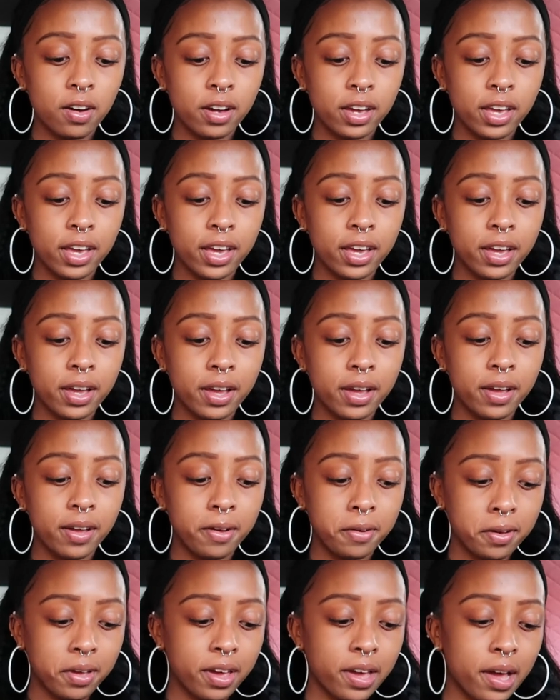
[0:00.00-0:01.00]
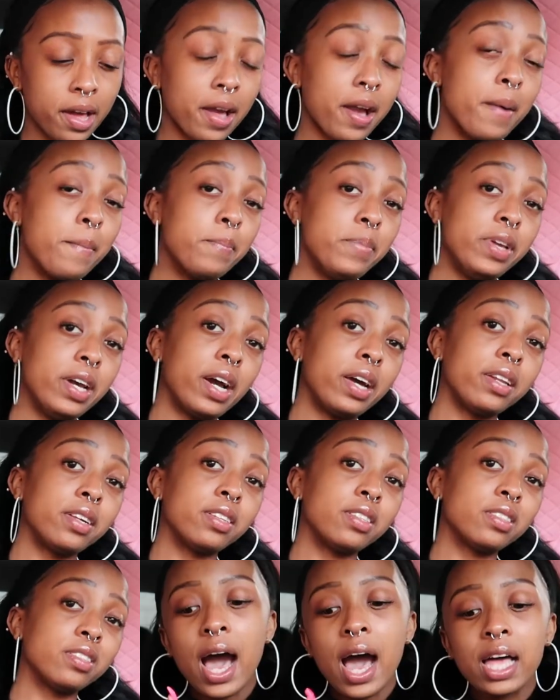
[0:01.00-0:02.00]
on. Okay, I'm gonna be
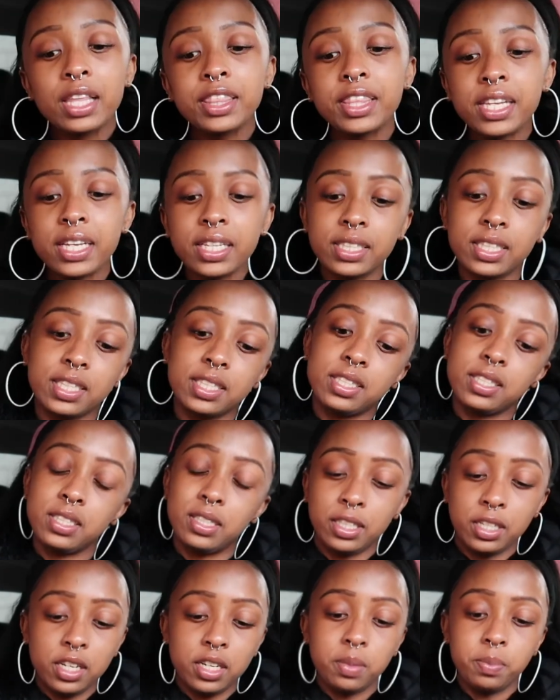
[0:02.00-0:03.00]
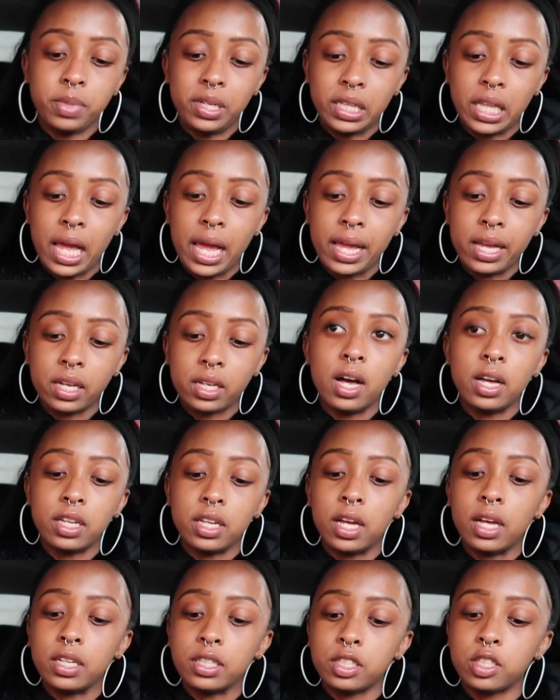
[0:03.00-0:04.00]
honest. I think this is gonna be like
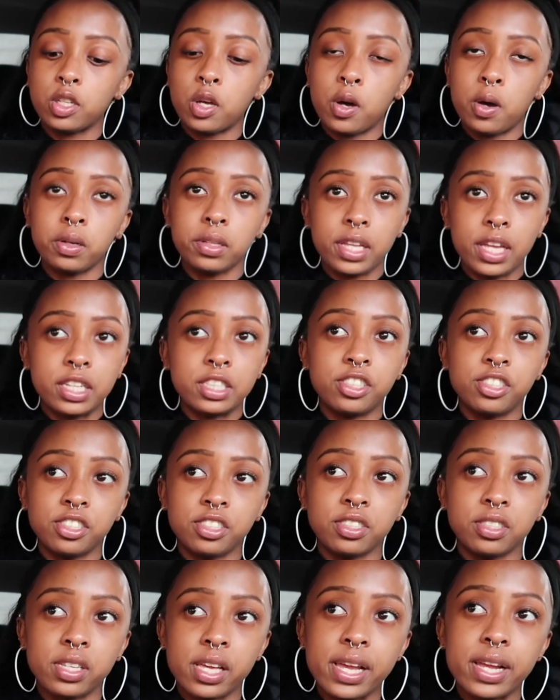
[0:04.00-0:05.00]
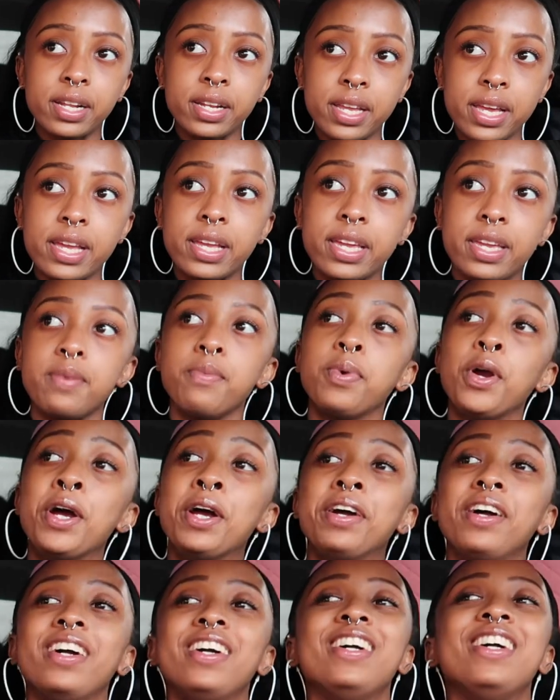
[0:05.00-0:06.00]
a song that's just like, dang, he...
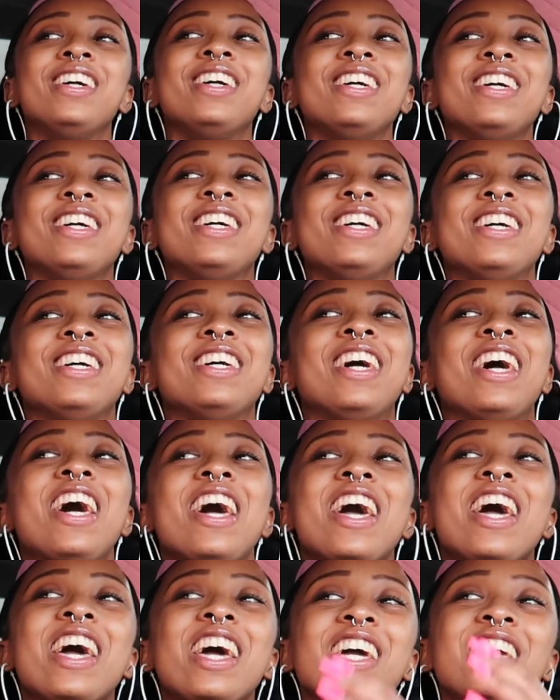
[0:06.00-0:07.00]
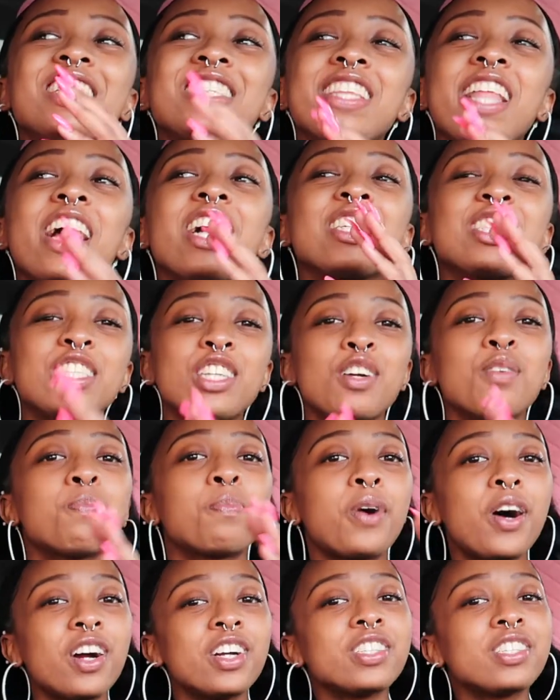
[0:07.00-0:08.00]
It's like certain
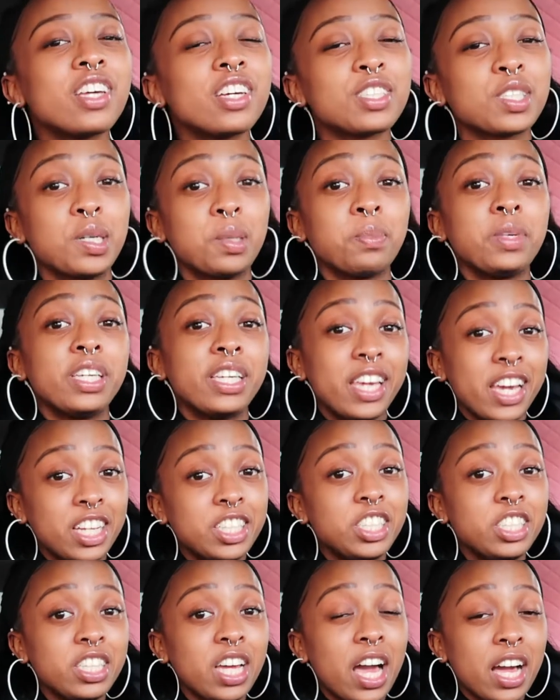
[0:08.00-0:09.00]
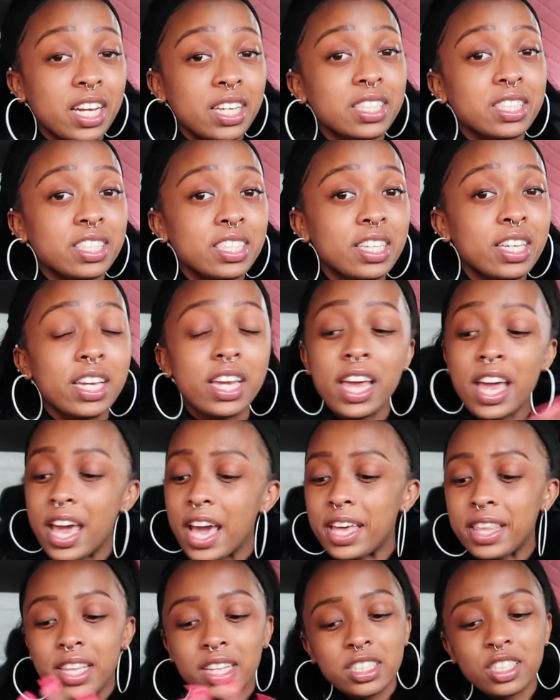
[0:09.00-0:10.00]
parts that's gonna be catchy, I can see.
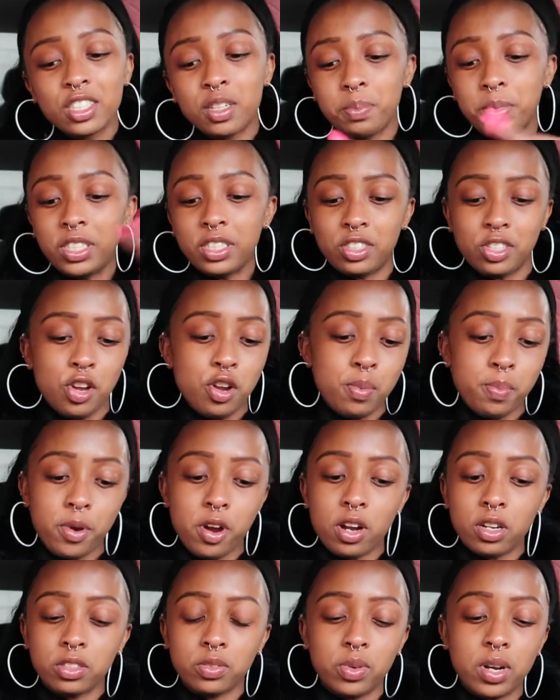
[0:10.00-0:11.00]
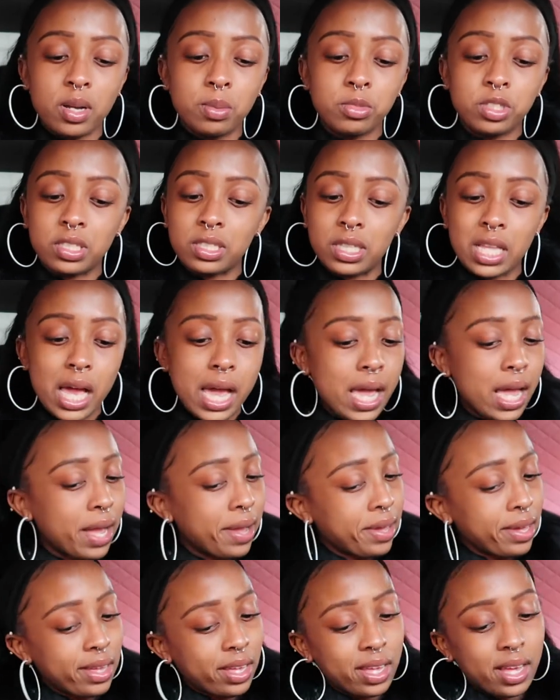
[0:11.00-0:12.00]
And then it's gonna be certain parts where I'm just
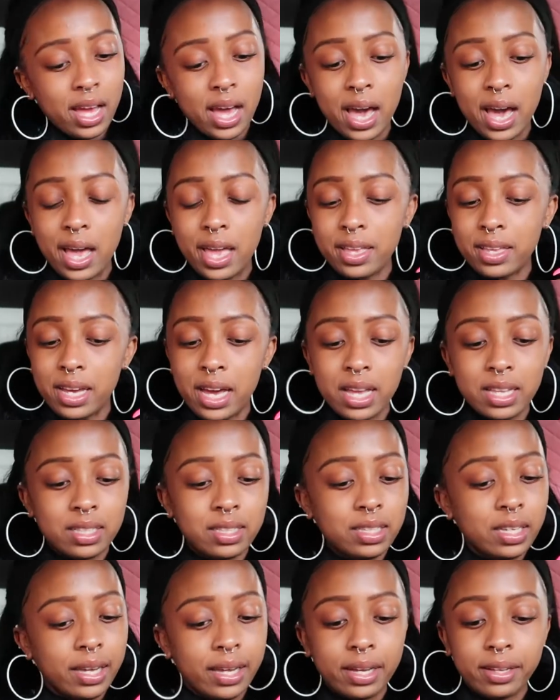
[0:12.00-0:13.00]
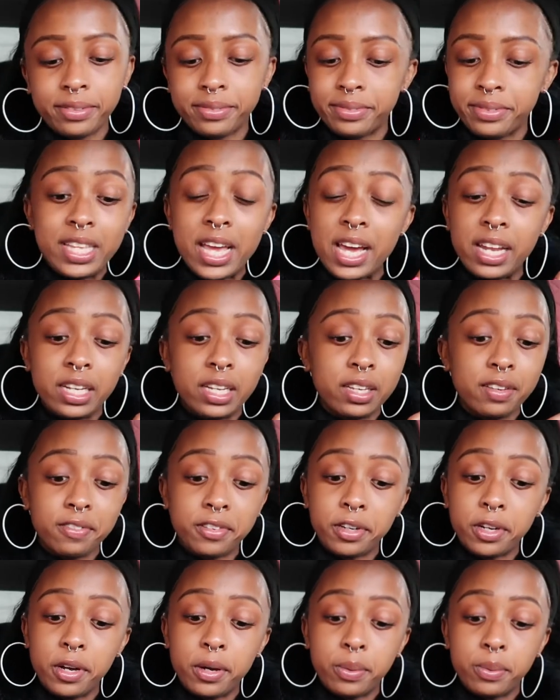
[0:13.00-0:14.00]
like, yeah. That didn't
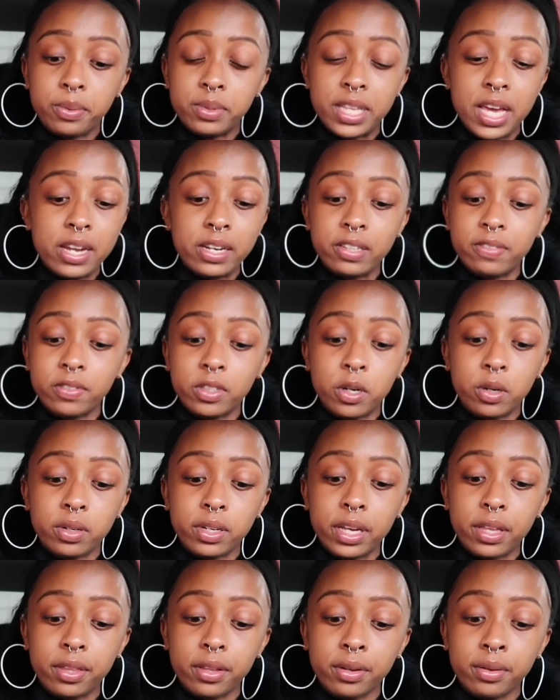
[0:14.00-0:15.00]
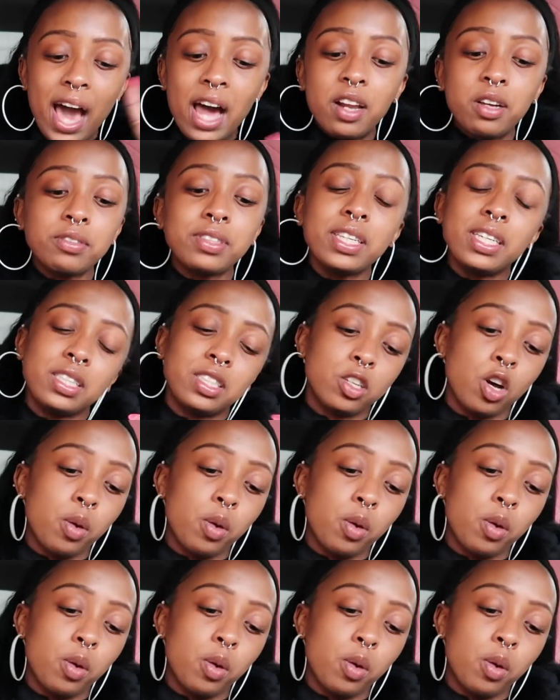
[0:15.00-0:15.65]
even go together. I don't think it's